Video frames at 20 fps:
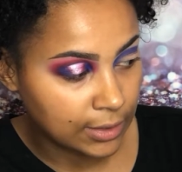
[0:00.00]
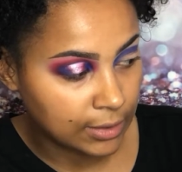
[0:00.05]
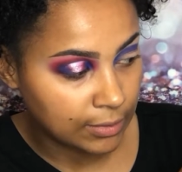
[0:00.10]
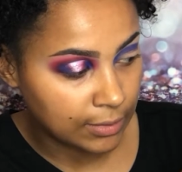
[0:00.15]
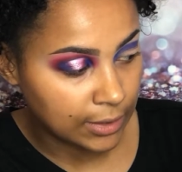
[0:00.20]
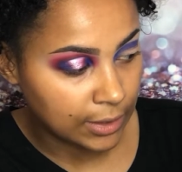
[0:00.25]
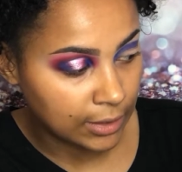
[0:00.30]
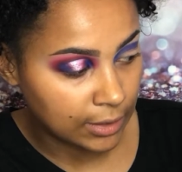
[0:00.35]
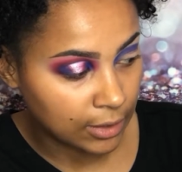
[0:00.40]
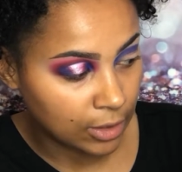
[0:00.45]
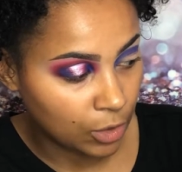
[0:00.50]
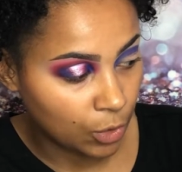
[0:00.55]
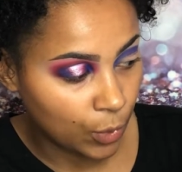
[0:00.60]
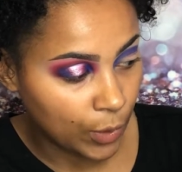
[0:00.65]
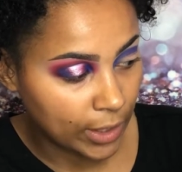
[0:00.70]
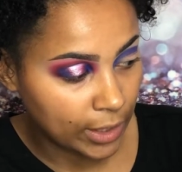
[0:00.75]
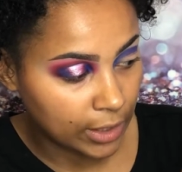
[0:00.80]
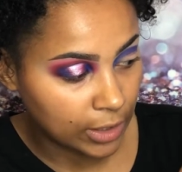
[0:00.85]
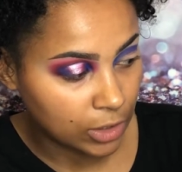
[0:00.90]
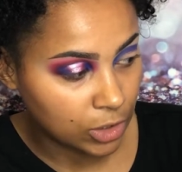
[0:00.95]
is the
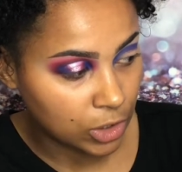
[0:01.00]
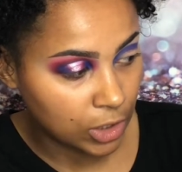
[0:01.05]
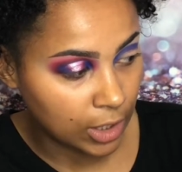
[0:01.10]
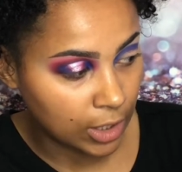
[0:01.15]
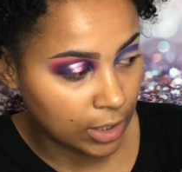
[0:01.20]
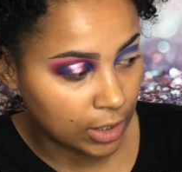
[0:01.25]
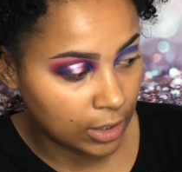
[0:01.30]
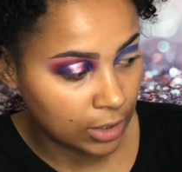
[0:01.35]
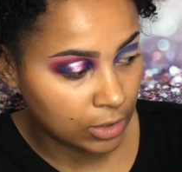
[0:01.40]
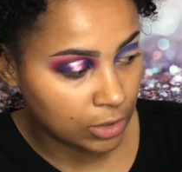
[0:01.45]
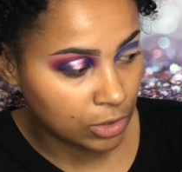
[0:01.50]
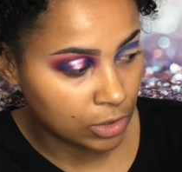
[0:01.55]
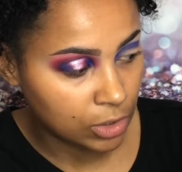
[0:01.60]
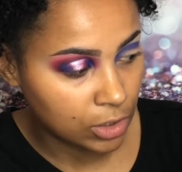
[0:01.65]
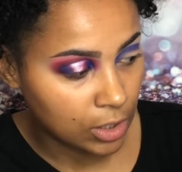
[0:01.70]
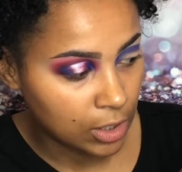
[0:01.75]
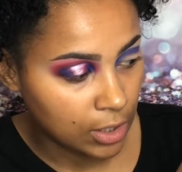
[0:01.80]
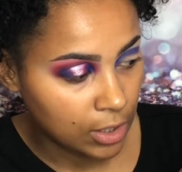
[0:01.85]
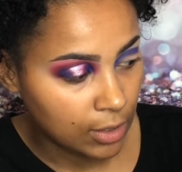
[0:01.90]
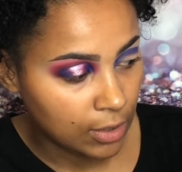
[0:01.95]
Quick
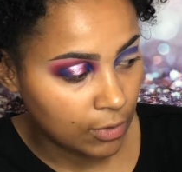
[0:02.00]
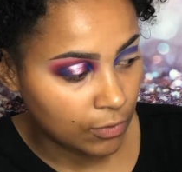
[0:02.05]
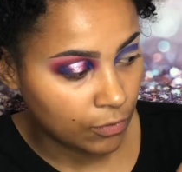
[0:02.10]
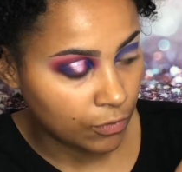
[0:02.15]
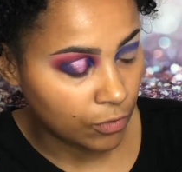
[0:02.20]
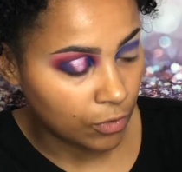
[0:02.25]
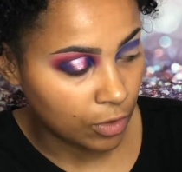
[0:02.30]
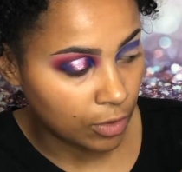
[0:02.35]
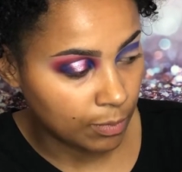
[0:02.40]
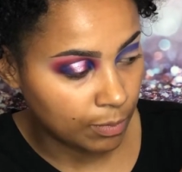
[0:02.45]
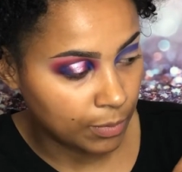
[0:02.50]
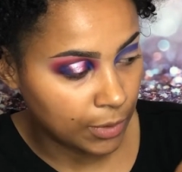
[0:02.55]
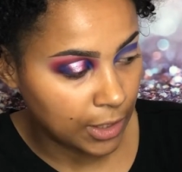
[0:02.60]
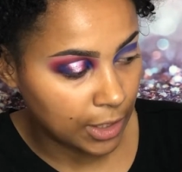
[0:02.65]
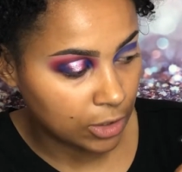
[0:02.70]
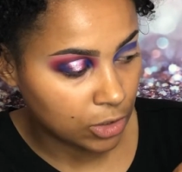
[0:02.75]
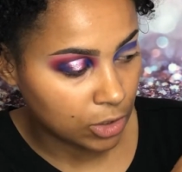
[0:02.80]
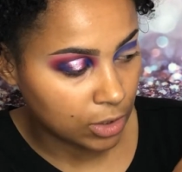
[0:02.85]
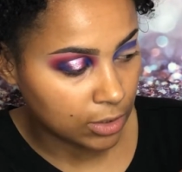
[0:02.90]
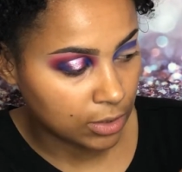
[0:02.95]
Change from
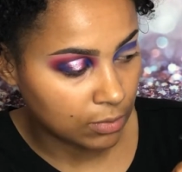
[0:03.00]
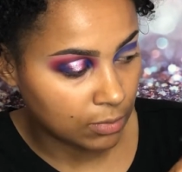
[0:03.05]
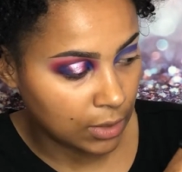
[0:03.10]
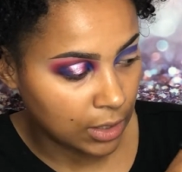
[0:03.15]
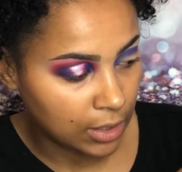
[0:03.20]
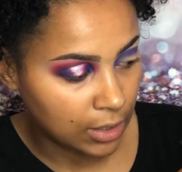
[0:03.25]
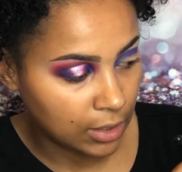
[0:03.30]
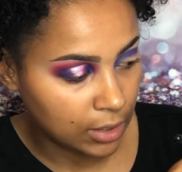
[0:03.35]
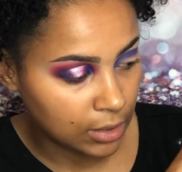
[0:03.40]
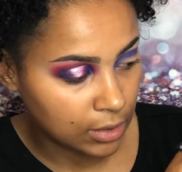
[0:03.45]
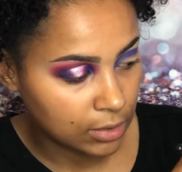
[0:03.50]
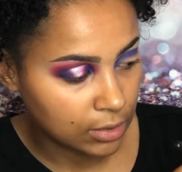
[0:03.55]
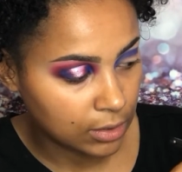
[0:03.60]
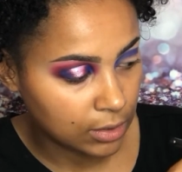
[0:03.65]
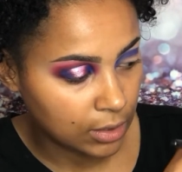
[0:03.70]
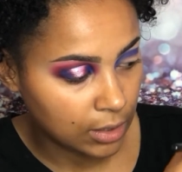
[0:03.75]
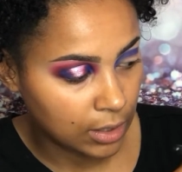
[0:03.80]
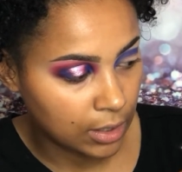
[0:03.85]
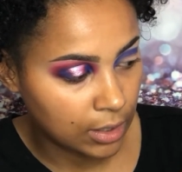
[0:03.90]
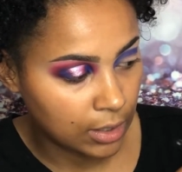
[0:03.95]
BH Cosmetics,
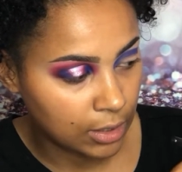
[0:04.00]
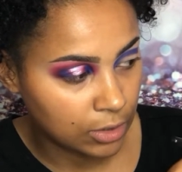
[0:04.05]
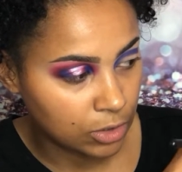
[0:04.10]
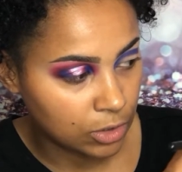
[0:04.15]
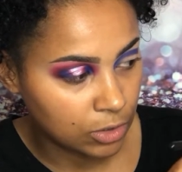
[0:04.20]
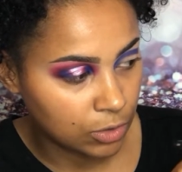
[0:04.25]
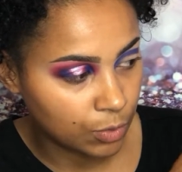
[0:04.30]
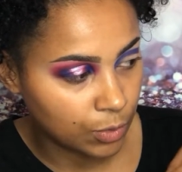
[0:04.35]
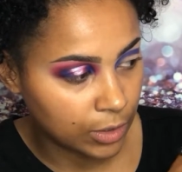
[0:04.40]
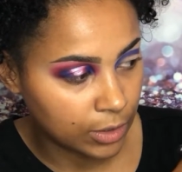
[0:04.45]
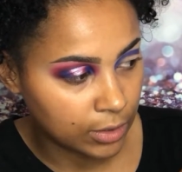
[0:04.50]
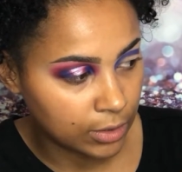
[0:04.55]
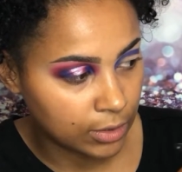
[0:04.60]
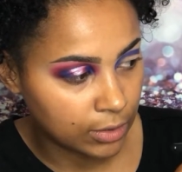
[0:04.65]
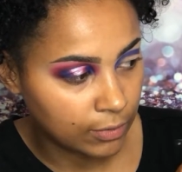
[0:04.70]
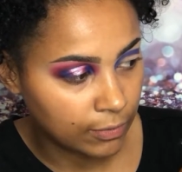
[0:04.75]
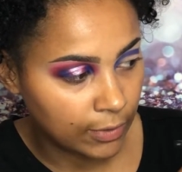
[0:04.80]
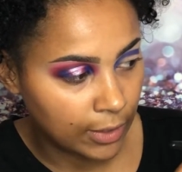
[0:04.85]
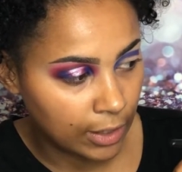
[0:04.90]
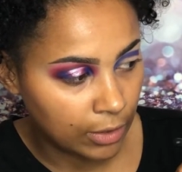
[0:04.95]
and I just swirl this
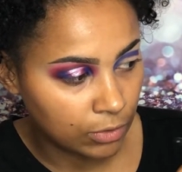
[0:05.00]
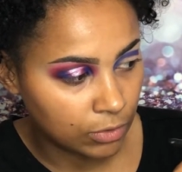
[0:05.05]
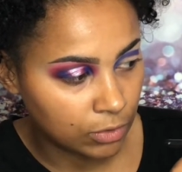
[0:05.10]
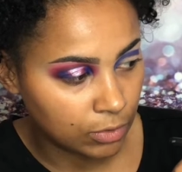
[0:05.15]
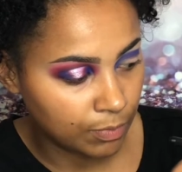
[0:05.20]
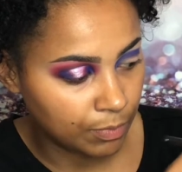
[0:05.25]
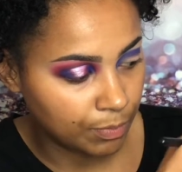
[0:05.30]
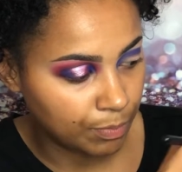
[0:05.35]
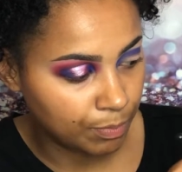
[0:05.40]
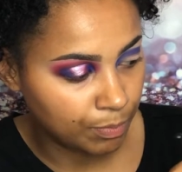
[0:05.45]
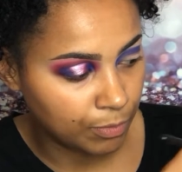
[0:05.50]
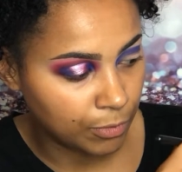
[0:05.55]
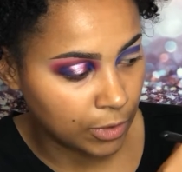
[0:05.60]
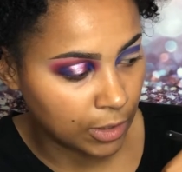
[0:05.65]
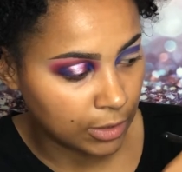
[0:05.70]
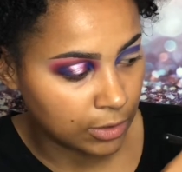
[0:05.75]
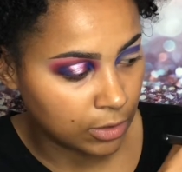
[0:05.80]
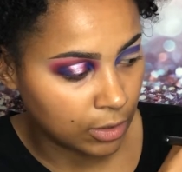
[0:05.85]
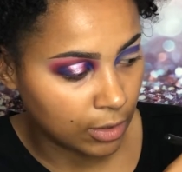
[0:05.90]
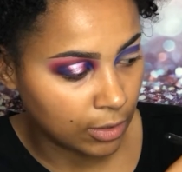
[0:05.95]
around to
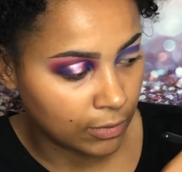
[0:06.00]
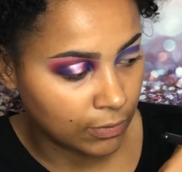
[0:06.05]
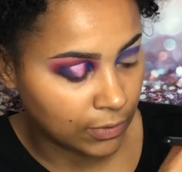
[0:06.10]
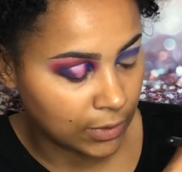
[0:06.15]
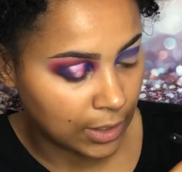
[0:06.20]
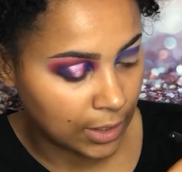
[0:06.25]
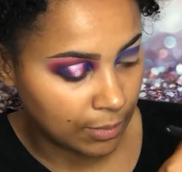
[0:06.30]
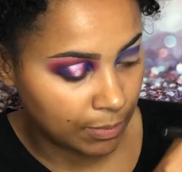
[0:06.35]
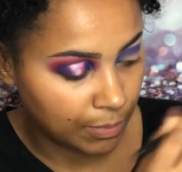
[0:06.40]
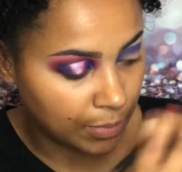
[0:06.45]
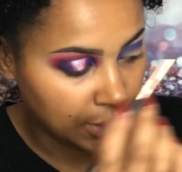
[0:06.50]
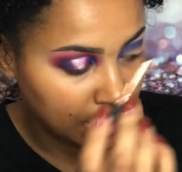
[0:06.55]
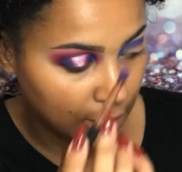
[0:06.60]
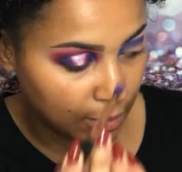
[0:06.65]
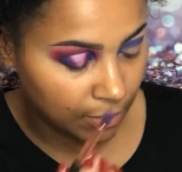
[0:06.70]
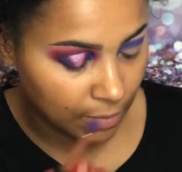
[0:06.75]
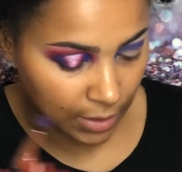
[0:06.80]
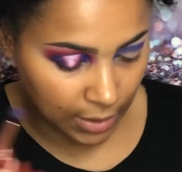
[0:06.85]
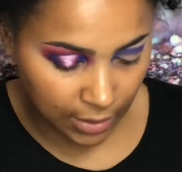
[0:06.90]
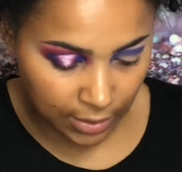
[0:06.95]
dust off that
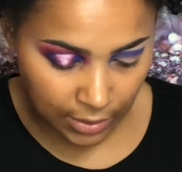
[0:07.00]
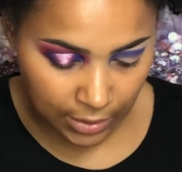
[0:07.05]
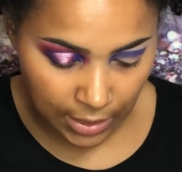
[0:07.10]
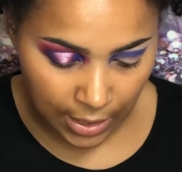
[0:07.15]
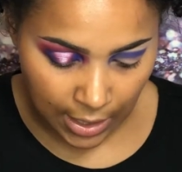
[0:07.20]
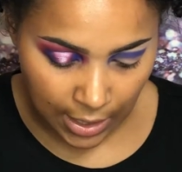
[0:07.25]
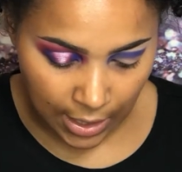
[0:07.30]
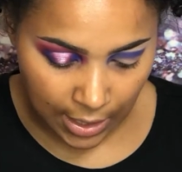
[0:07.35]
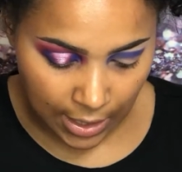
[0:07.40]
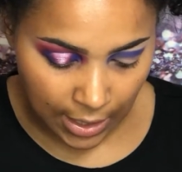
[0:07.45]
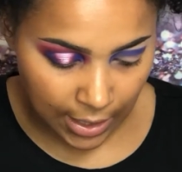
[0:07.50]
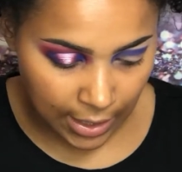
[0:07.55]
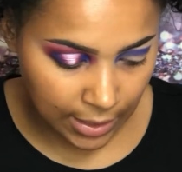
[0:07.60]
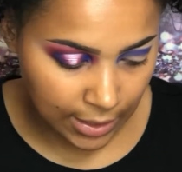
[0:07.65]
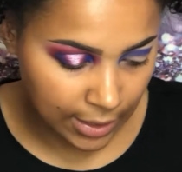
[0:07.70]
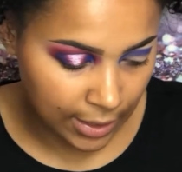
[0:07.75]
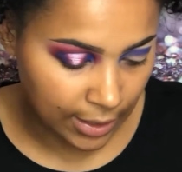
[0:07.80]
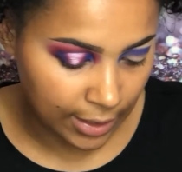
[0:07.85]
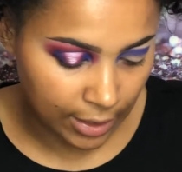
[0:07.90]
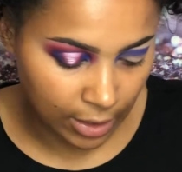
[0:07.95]
pigment.
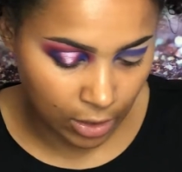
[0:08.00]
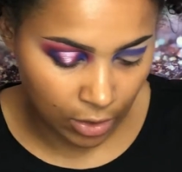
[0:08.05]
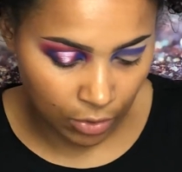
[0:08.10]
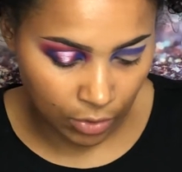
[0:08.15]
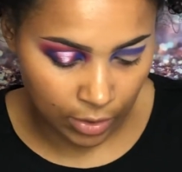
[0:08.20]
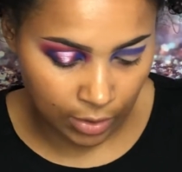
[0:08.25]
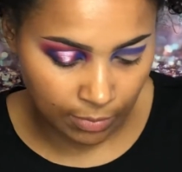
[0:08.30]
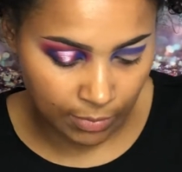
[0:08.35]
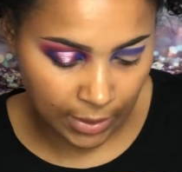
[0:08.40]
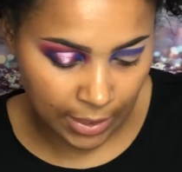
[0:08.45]
And then I go in